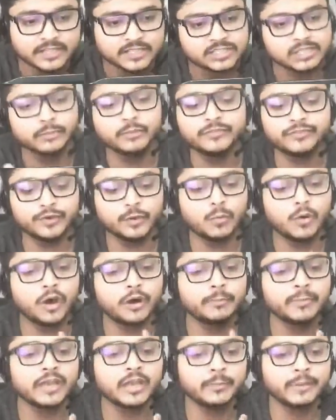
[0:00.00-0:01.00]
Some of you
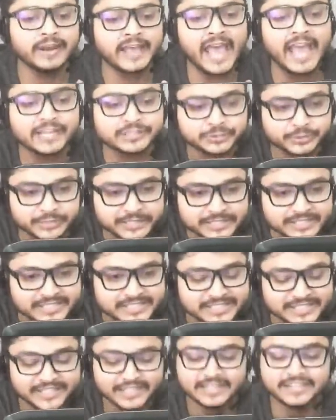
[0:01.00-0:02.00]
want to become an
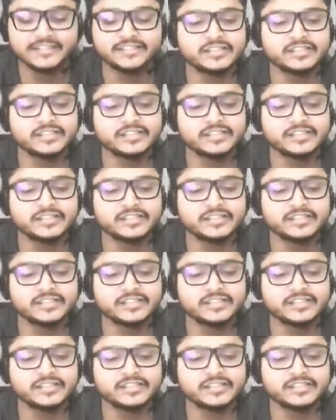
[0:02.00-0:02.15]
actress.